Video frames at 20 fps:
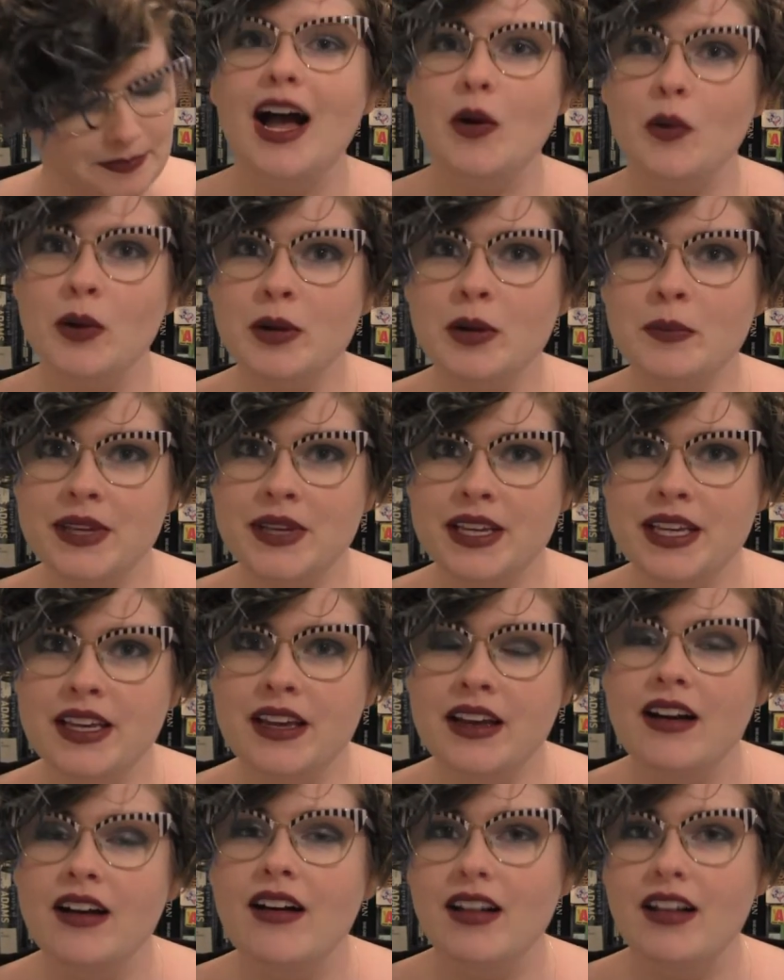I want to
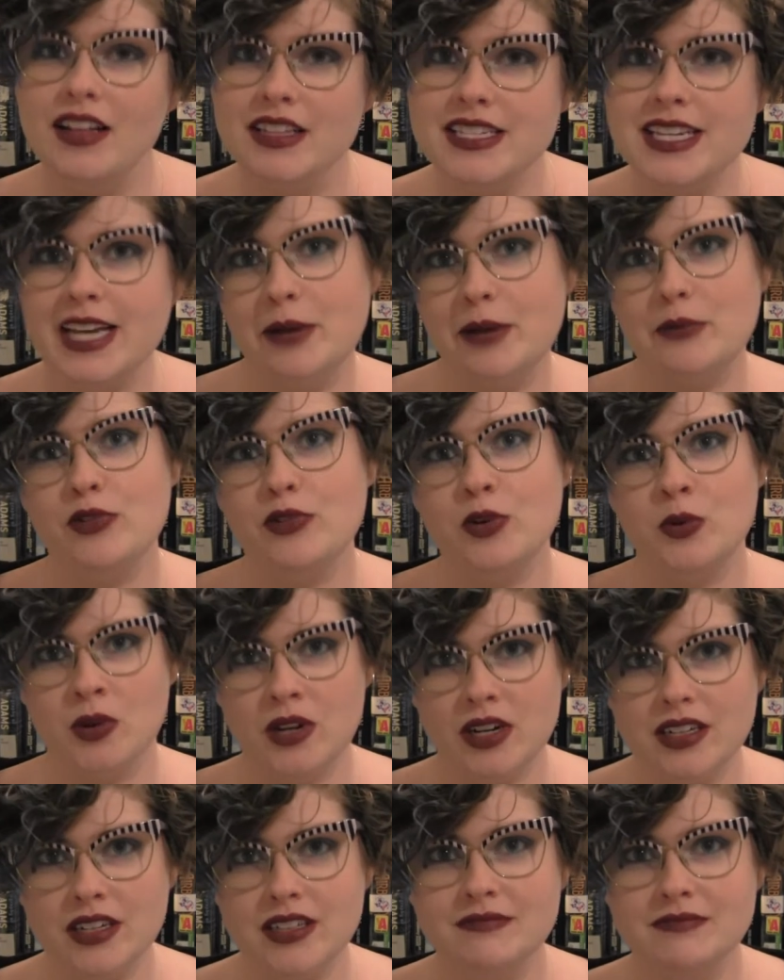be on time for
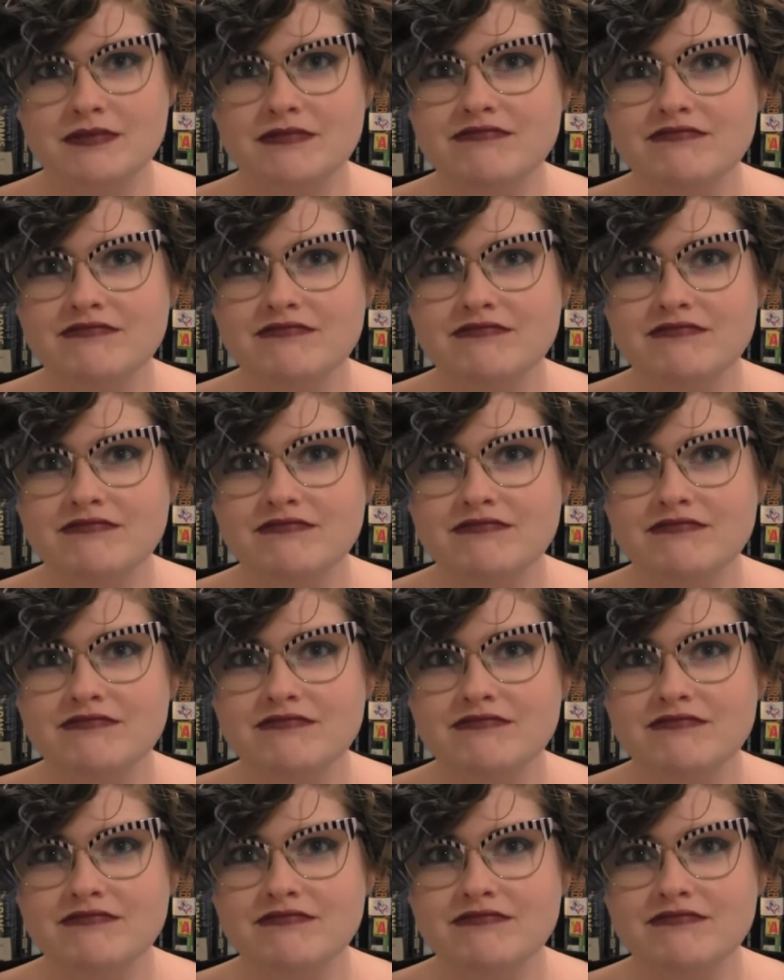work.